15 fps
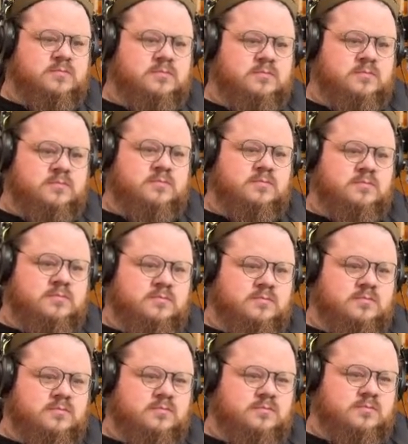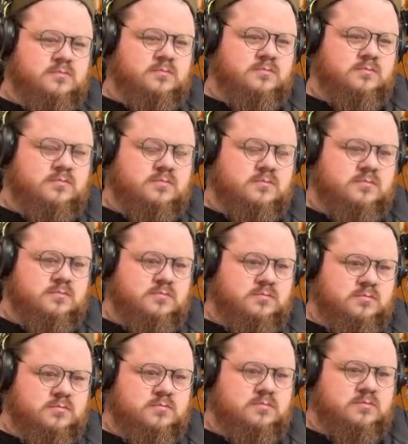
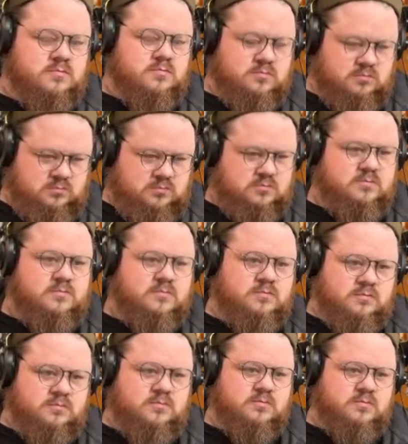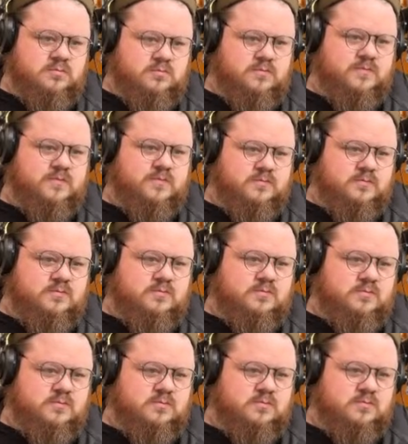
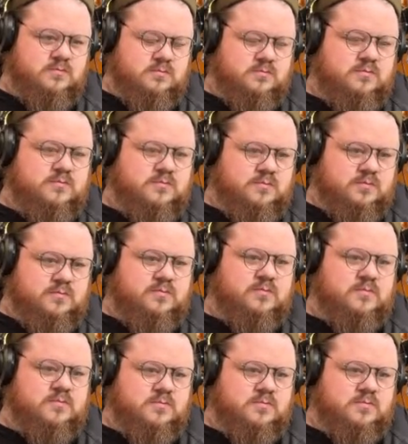This person isn't speaking.